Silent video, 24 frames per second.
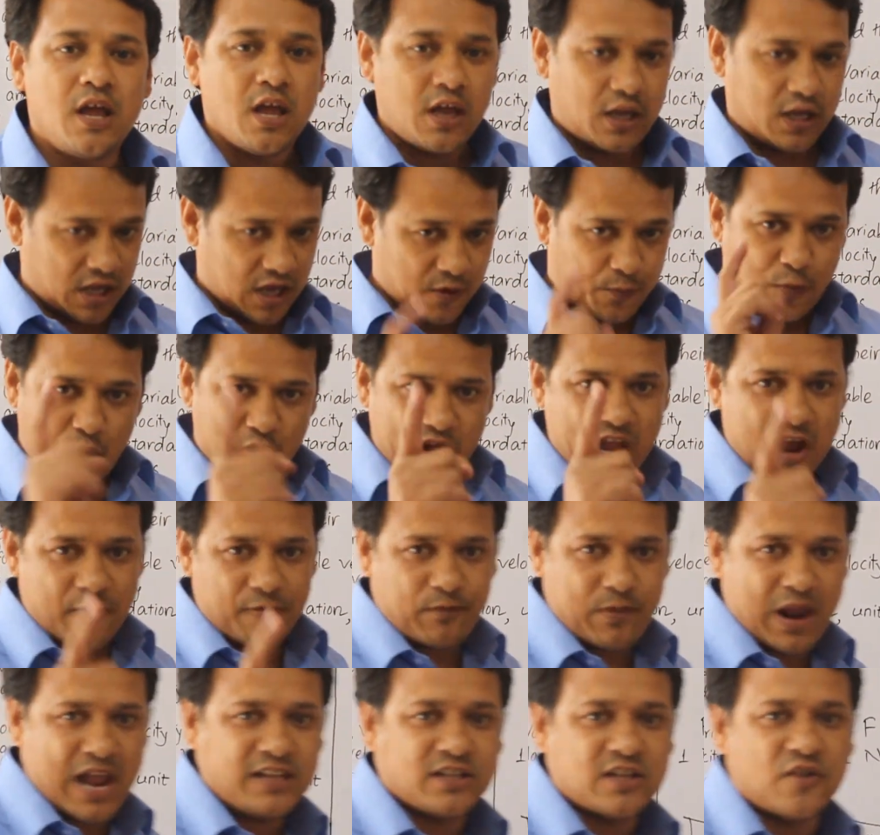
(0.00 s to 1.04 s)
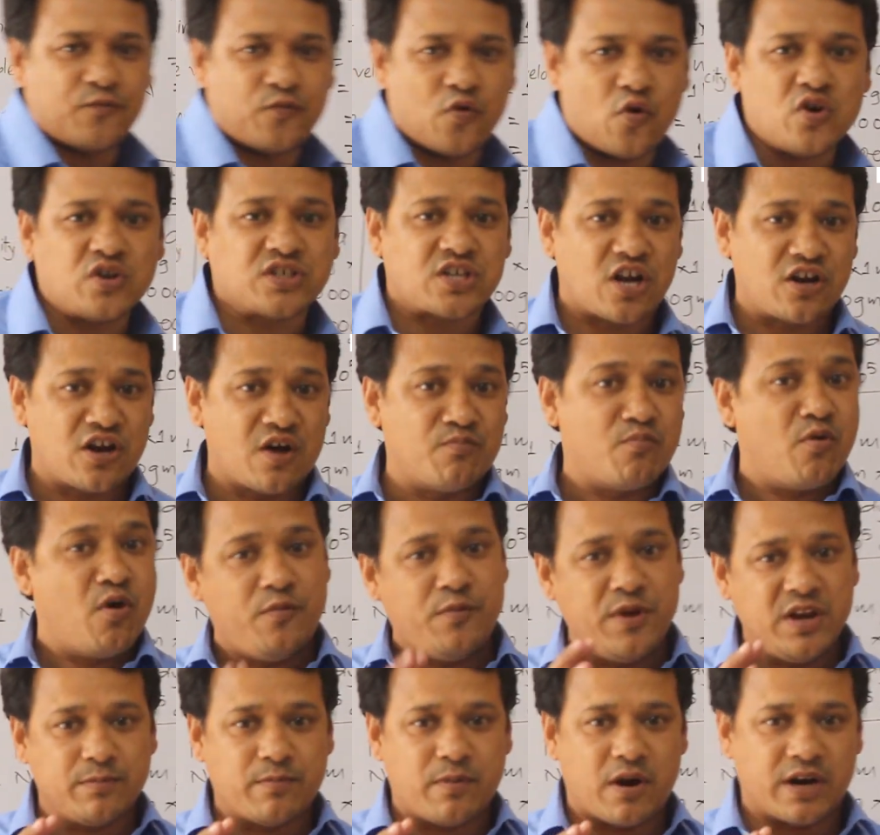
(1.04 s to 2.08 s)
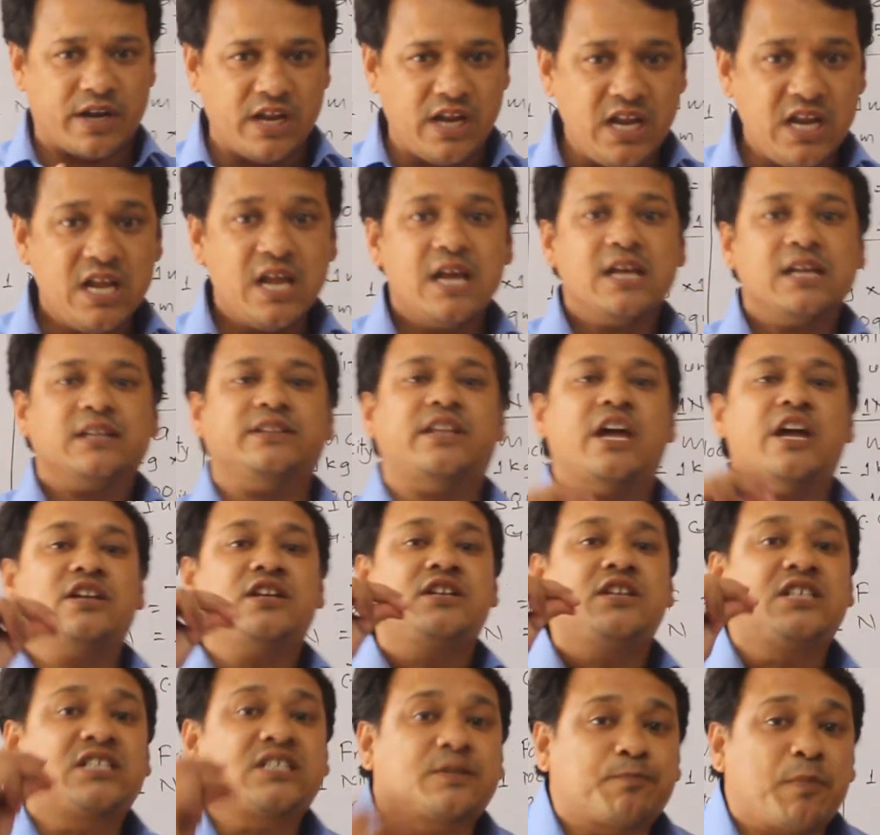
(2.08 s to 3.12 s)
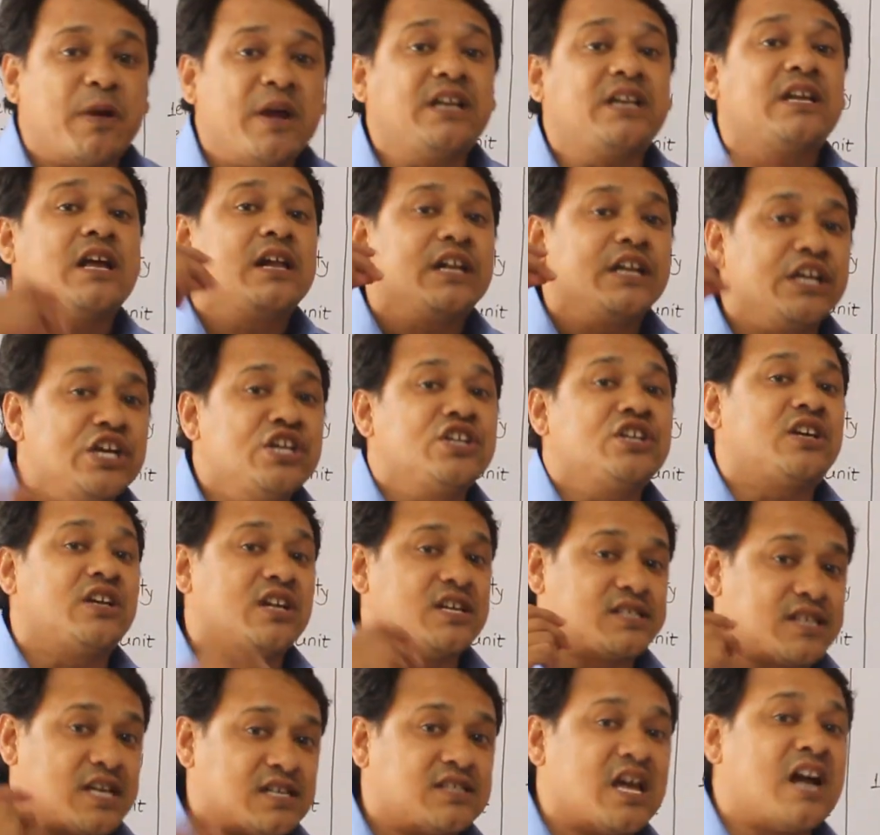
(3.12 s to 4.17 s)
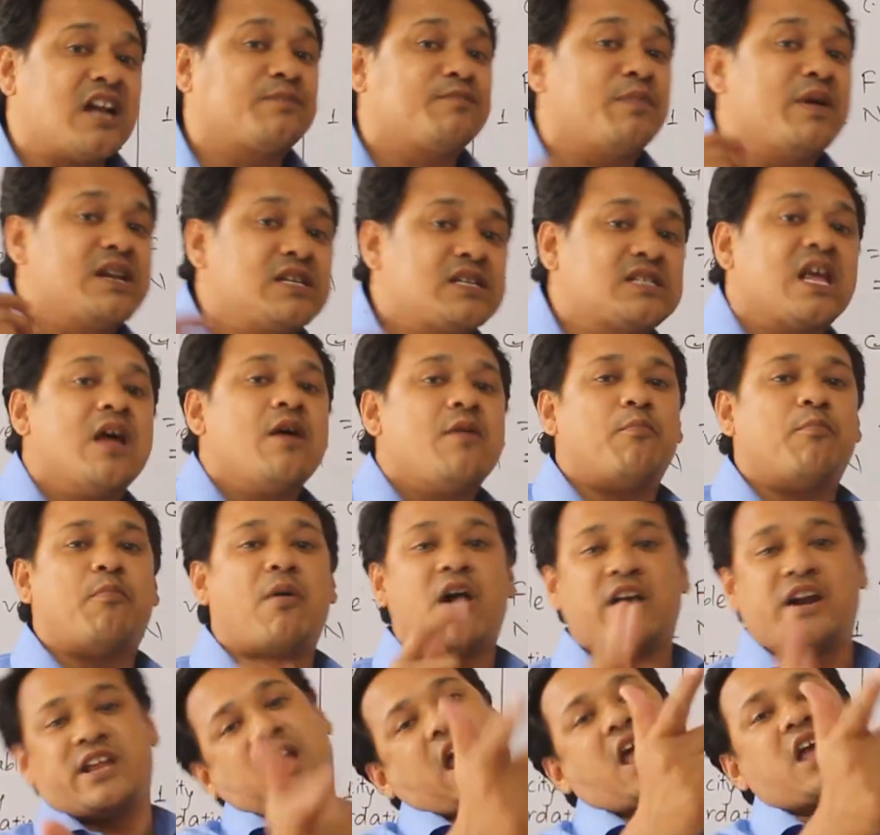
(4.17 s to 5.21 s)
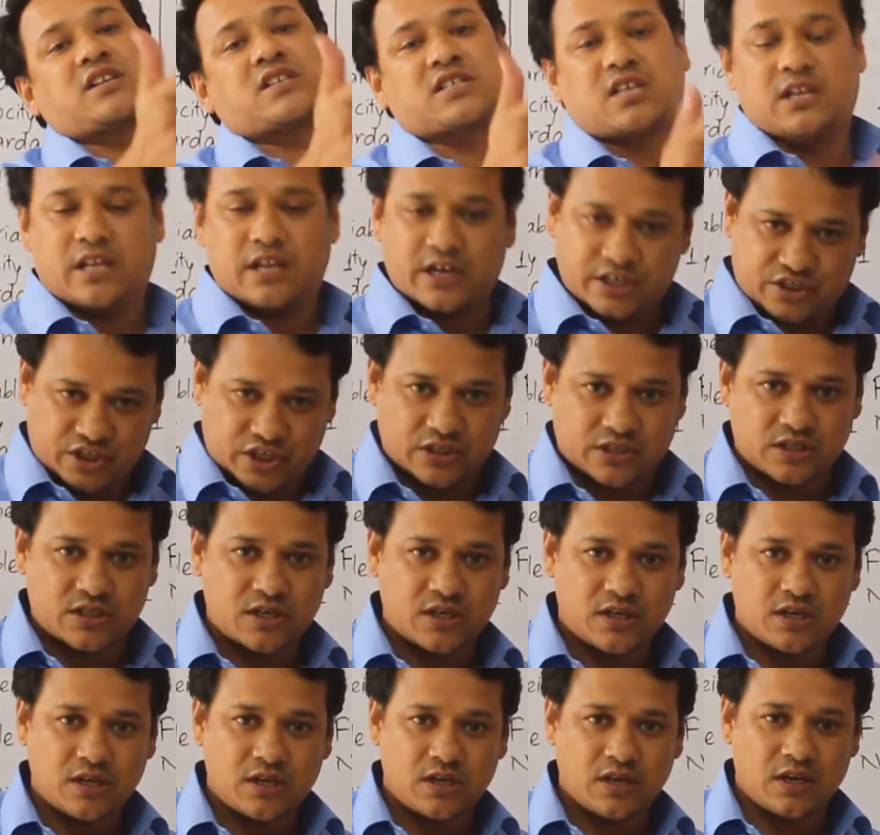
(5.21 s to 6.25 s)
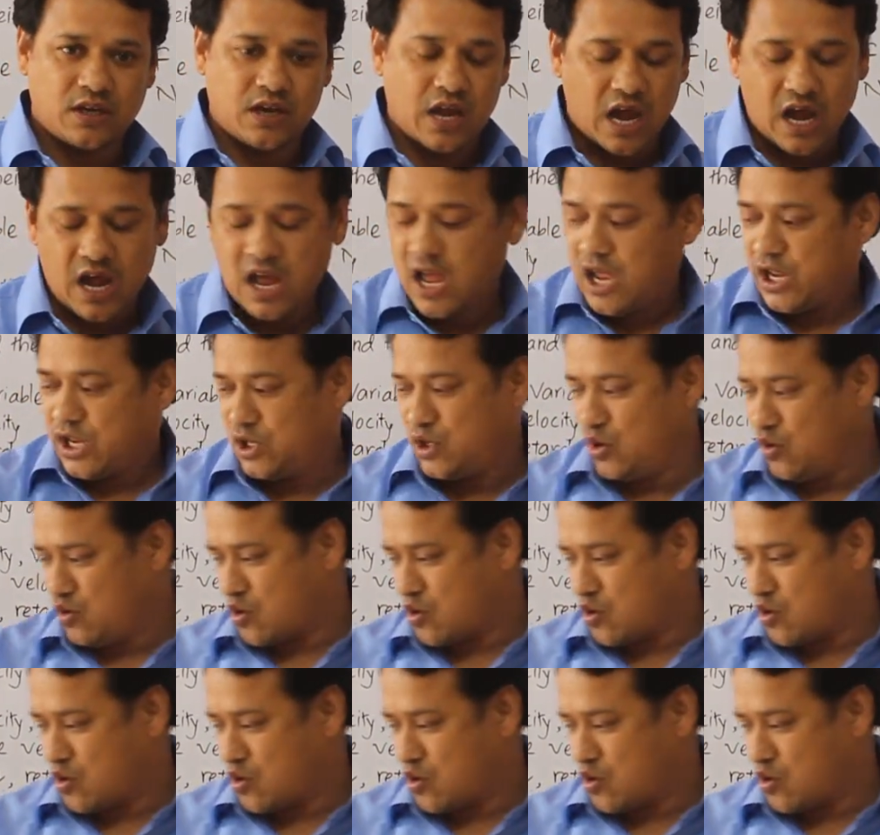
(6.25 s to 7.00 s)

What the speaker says: If we apply the force on a moving body, then speed increases. That means body accelerated. Yeah, you